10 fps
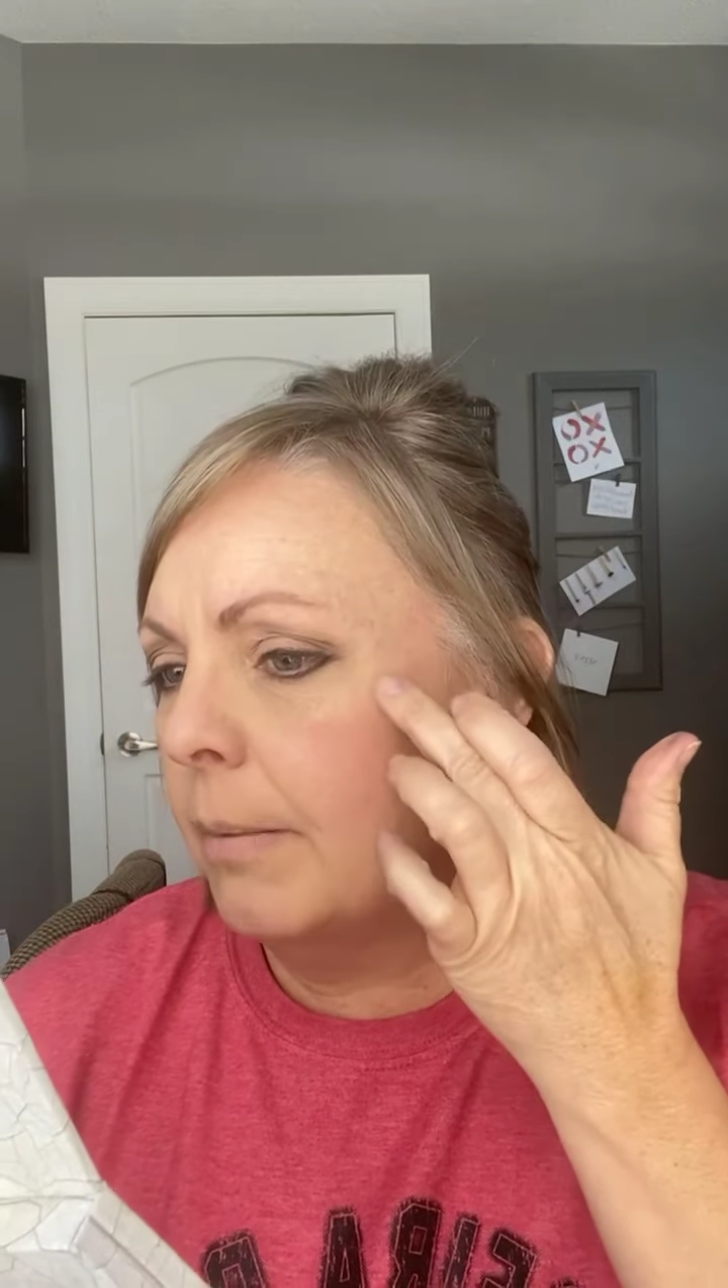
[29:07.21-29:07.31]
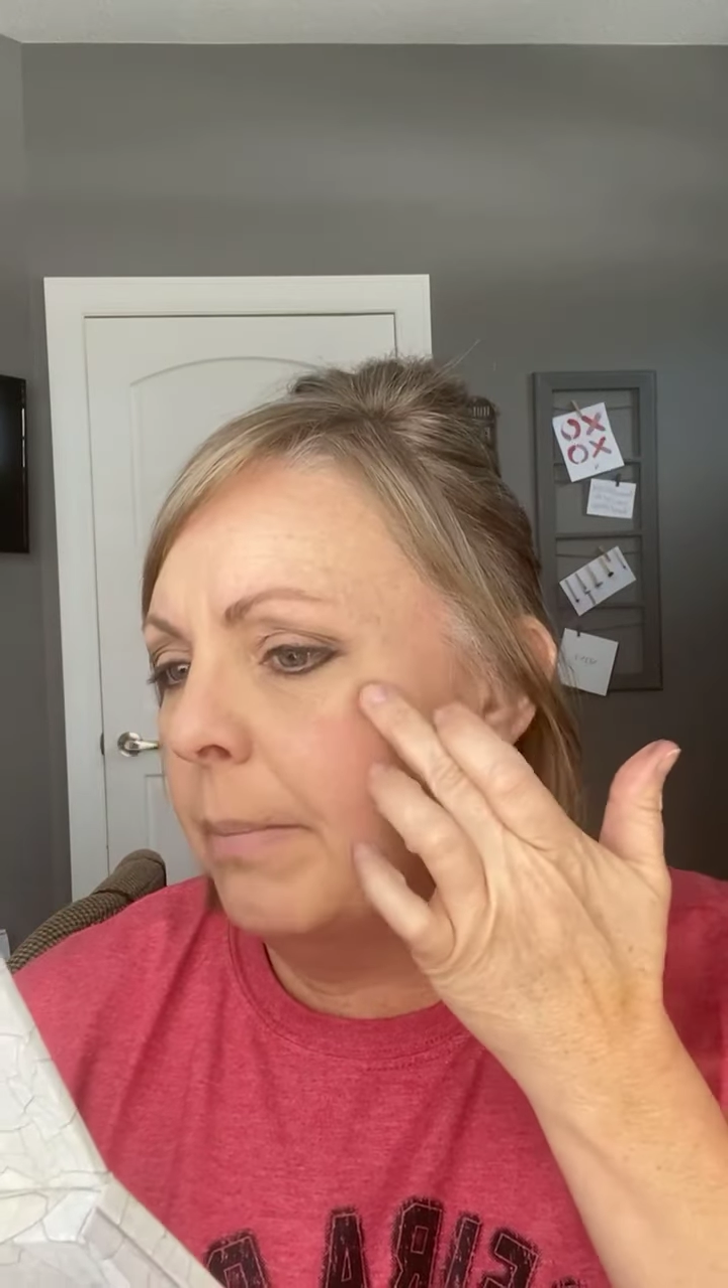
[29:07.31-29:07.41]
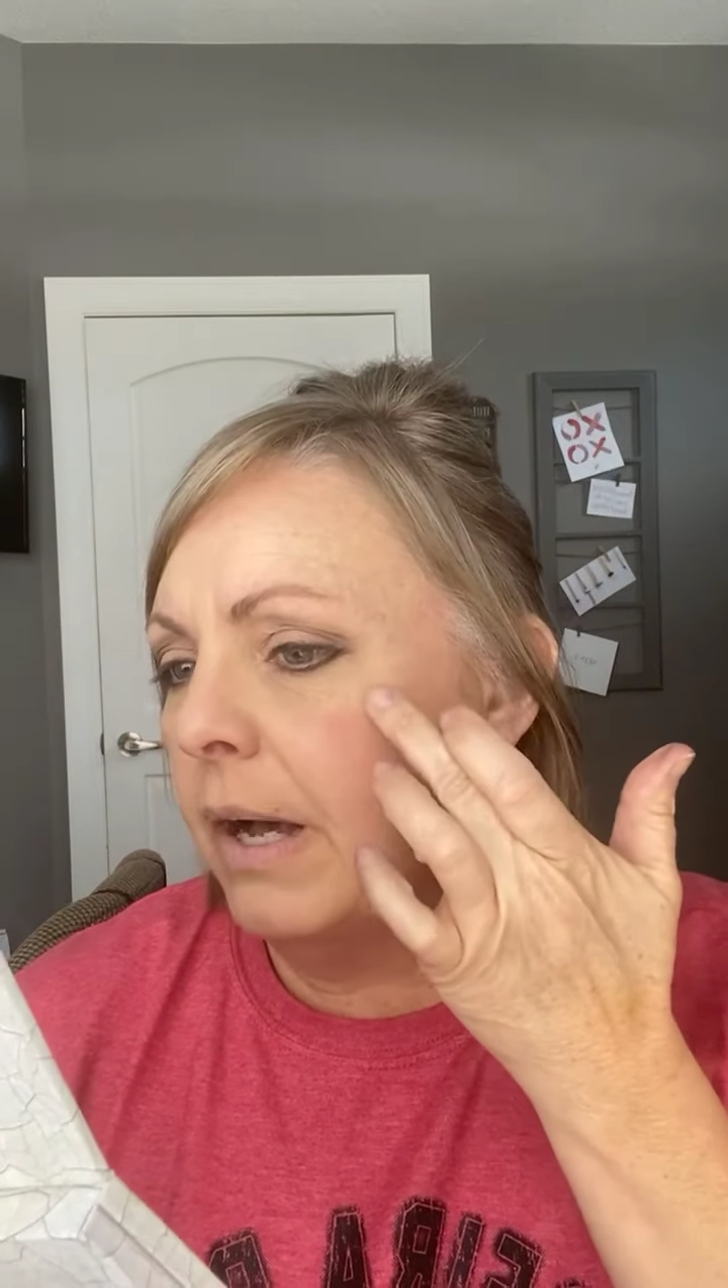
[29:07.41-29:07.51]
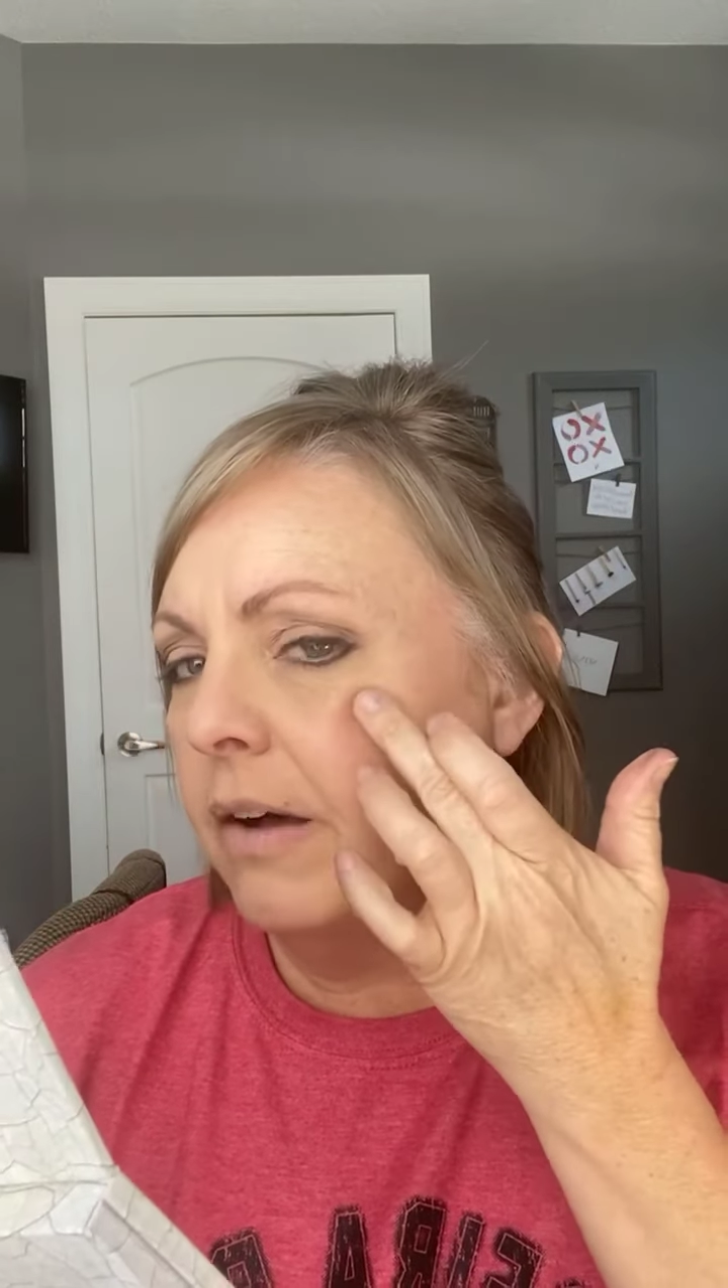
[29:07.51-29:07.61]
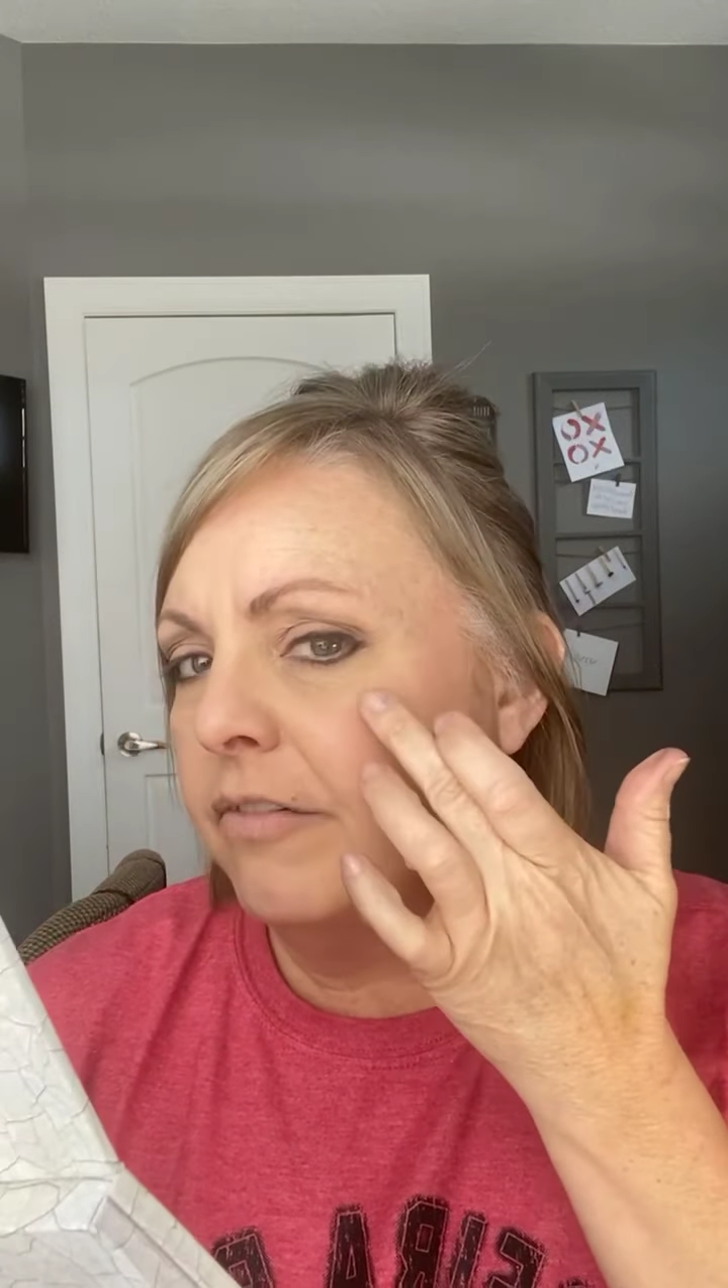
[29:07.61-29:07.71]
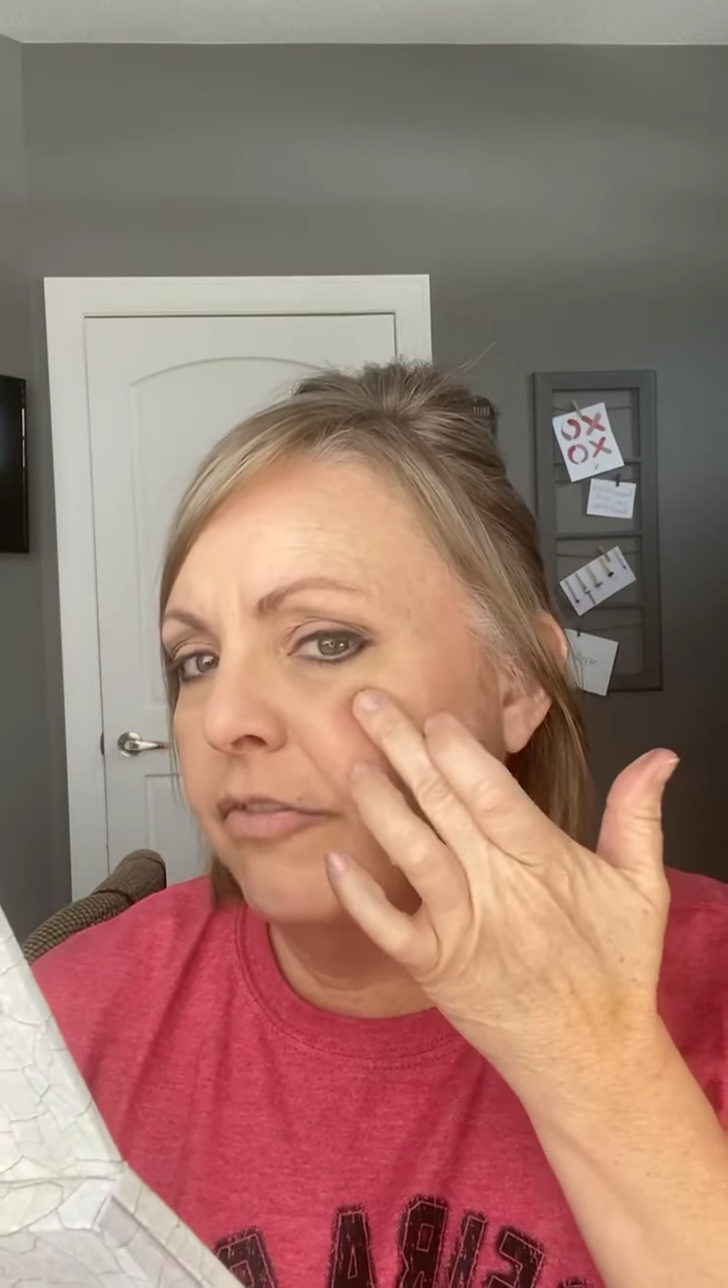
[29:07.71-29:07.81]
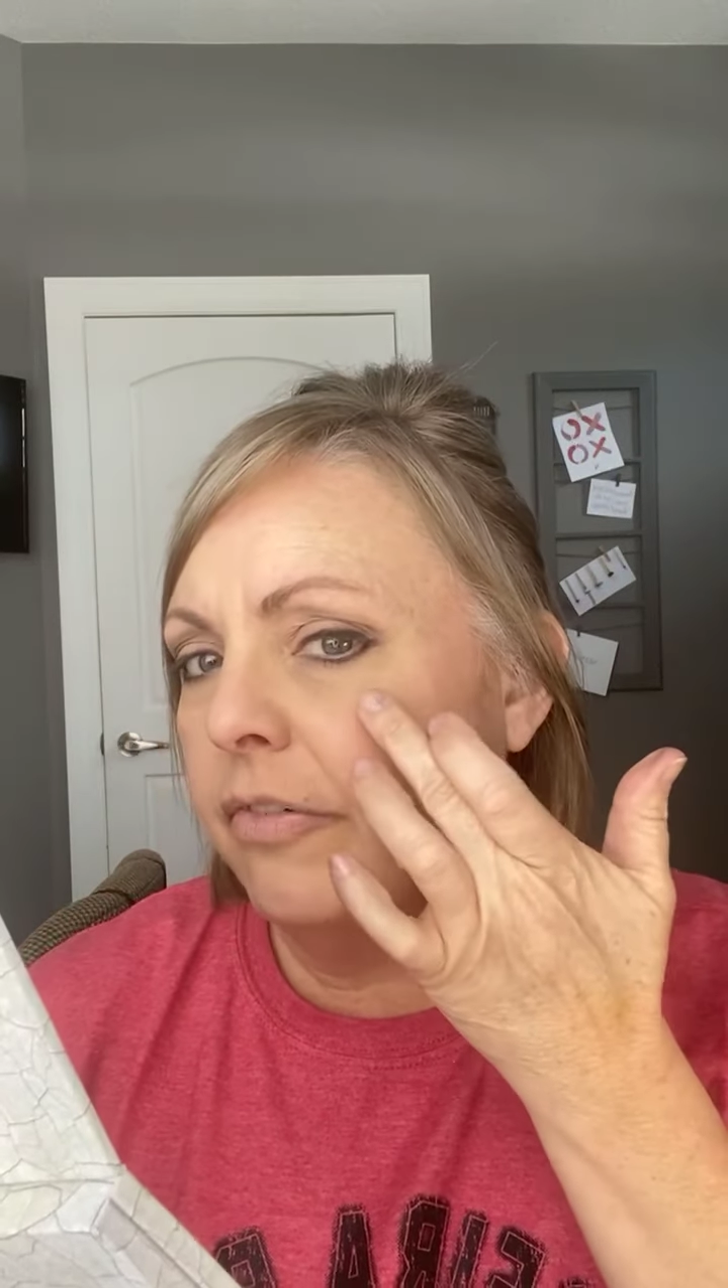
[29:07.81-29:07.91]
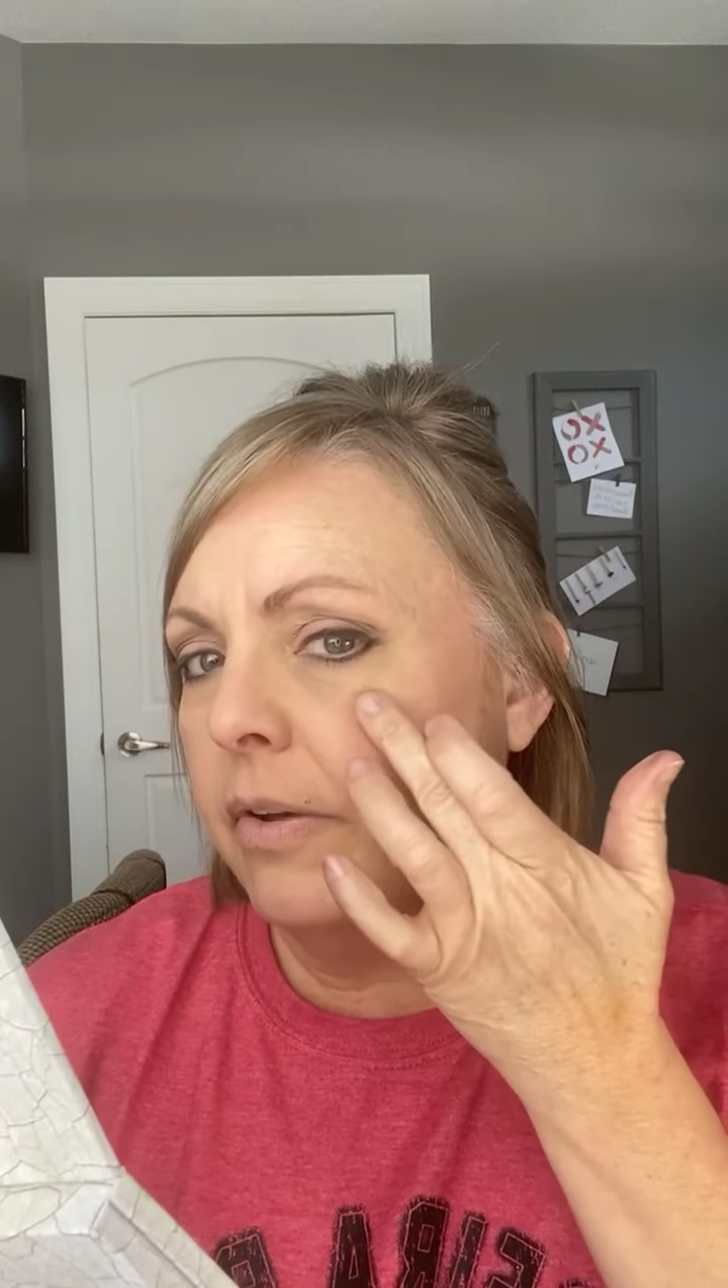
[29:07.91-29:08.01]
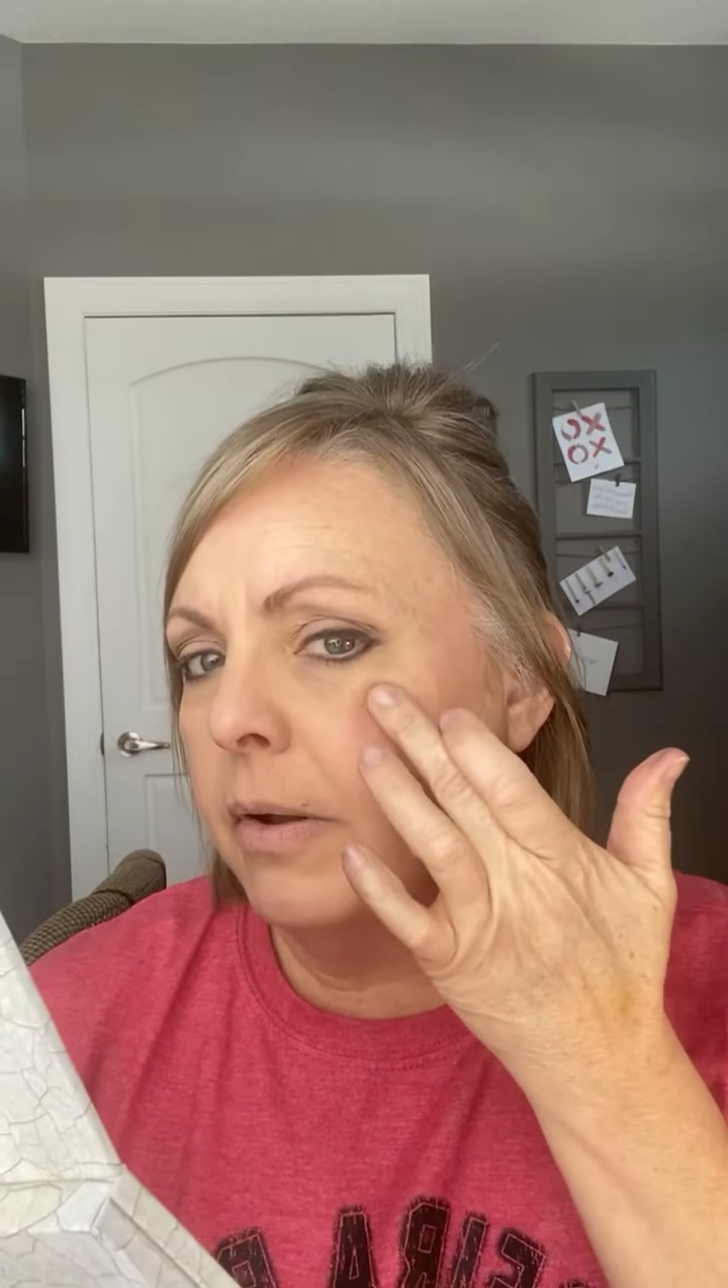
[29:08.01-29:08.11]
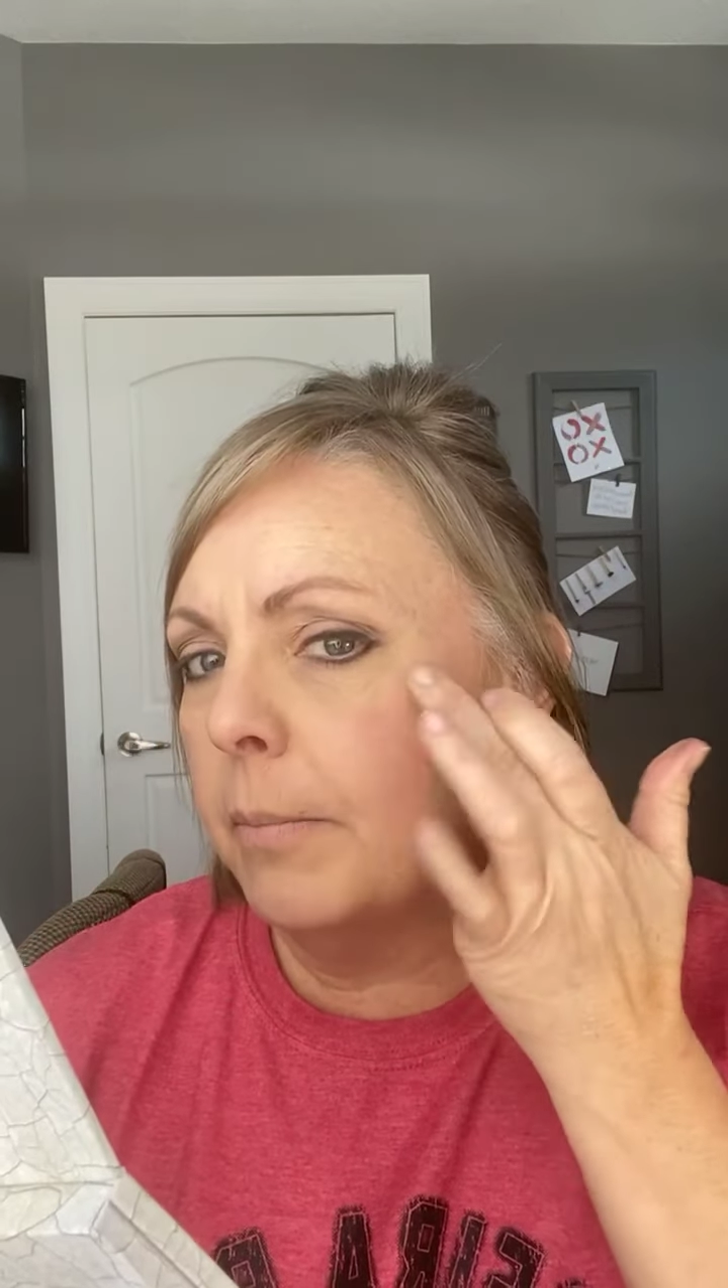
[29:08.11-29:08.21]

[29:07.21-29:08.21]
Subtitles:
above